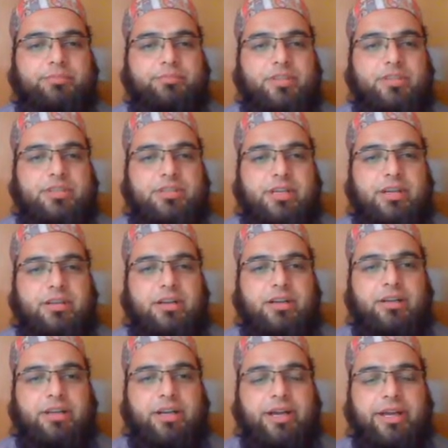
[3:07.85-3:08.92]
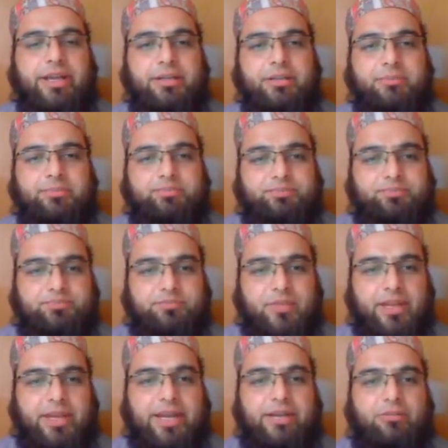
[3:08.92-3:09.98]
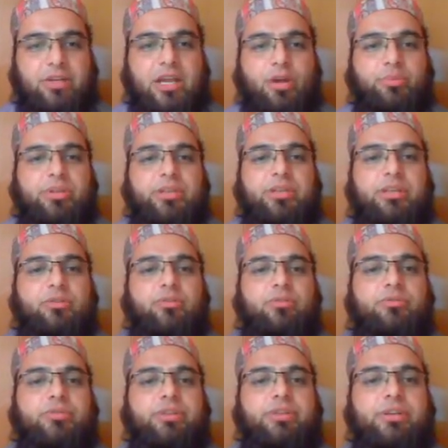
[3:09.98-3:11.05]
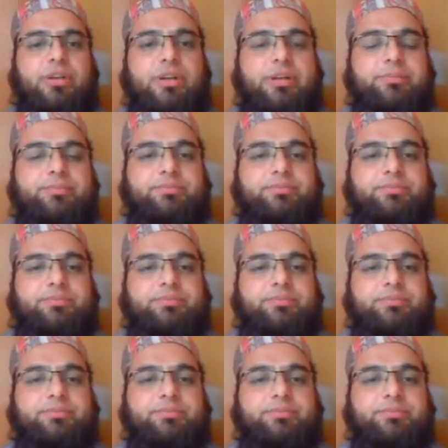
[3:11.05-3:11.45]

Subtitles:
This is an aldehyde, and we have been given with the